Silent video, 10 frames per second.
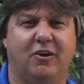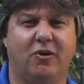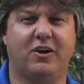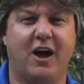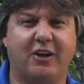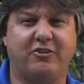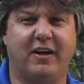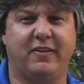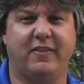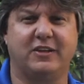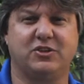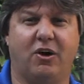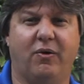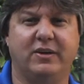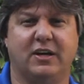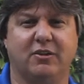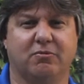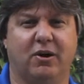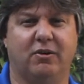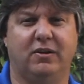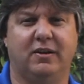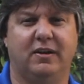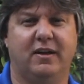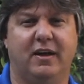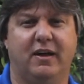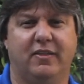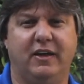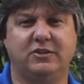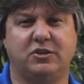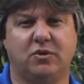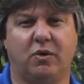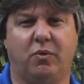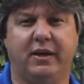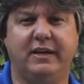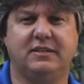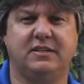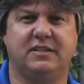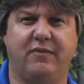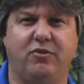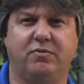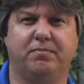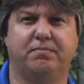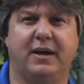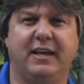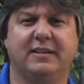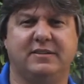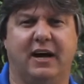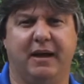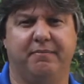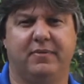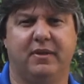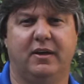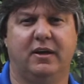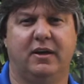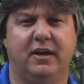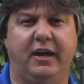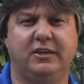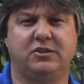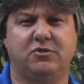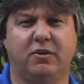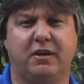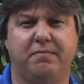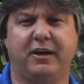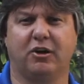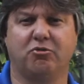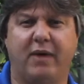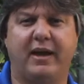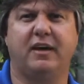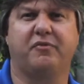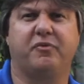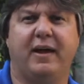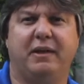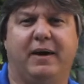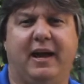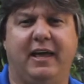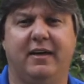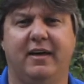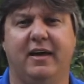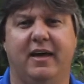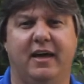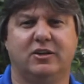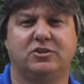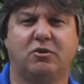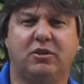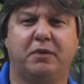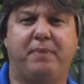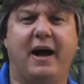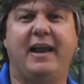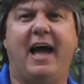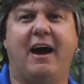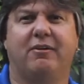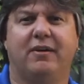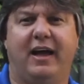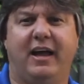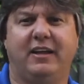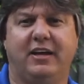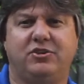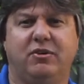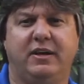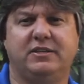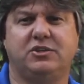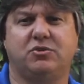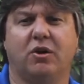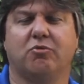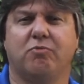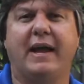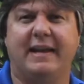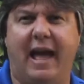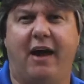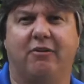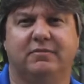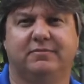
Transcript: or a contractor that's always on the road, the Easy Sorter will easily save you money and time. Easy Sorter can make a great gift for anybody, so click buy now and get your Easy Sorter right now.